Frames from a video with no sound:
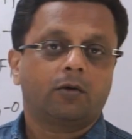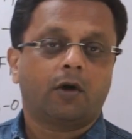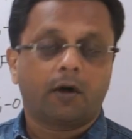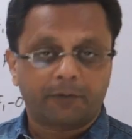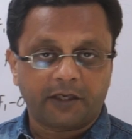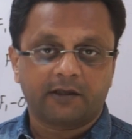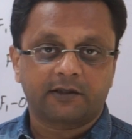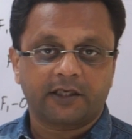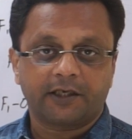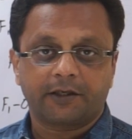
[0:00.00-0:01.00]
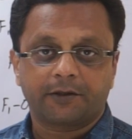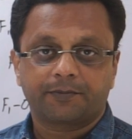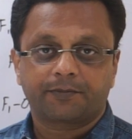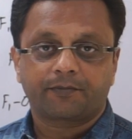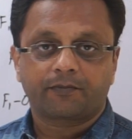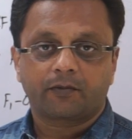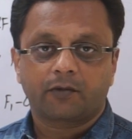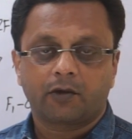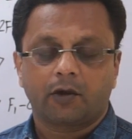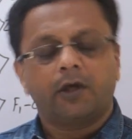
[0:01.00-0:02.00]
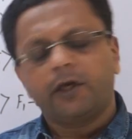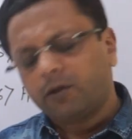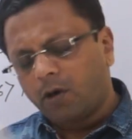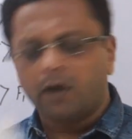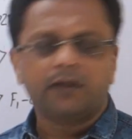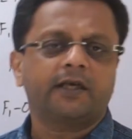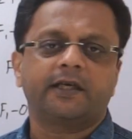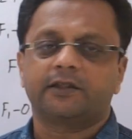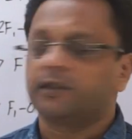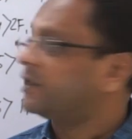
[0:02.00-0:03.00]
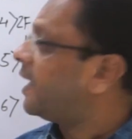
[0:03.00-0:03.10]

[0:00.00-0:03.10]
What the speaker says: optical center. In all the cases